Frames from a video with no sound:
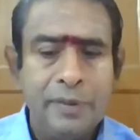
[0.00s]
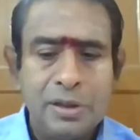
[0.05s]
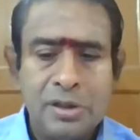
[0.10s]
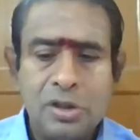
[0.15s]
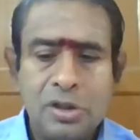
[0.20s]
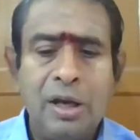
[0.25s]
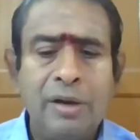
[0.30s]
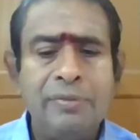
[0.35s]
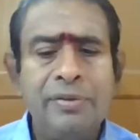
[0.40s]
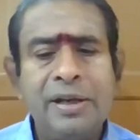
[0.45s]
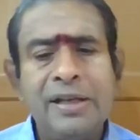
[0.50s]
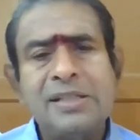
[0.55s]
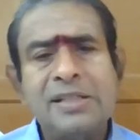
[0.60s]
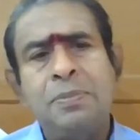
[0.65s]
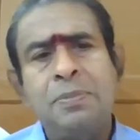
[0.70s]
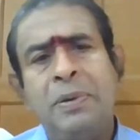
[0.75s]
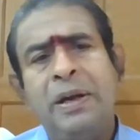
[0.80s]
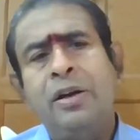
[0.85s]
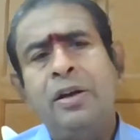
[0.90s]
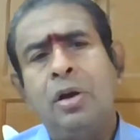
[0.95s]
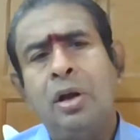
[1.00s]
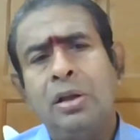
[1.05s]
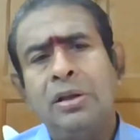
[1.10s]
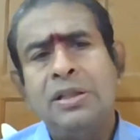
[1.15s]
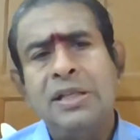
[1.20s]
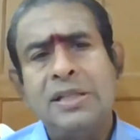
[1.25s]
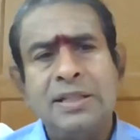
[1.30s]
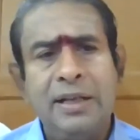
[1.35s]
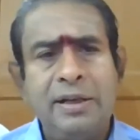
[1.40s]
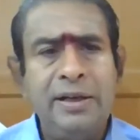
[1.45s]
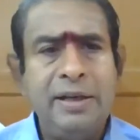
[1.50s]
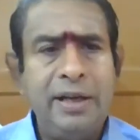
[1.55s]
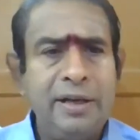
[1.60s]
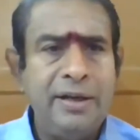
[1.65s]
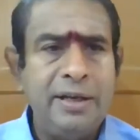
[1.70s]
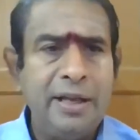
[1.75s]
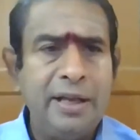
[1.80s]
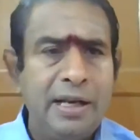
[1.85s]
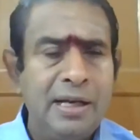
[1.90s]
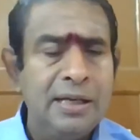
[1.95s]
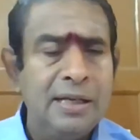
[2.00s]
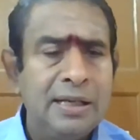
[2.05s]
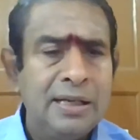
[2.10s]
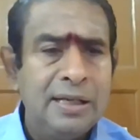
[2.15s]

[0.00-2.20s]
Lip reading: So I've explained all this in detail.